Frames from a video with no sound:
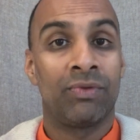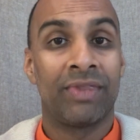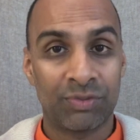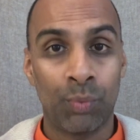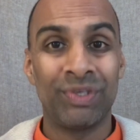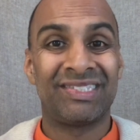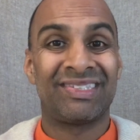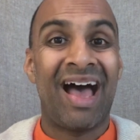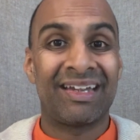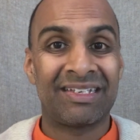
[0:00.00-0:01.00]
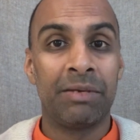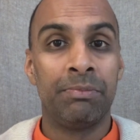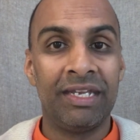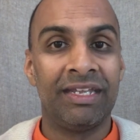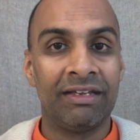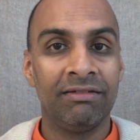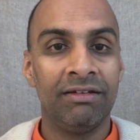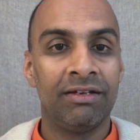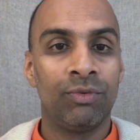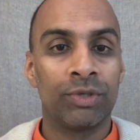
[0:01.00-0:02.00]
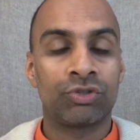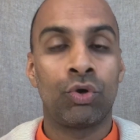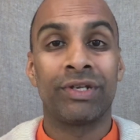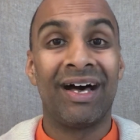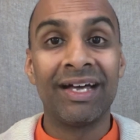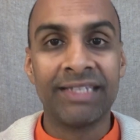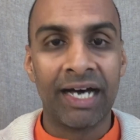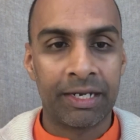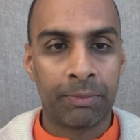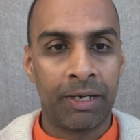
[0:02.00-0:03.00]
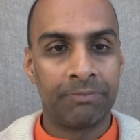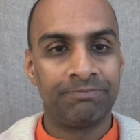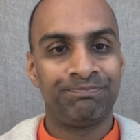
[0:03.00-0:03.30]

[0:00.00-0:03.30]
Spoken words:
That's when we start committing what's called adharma.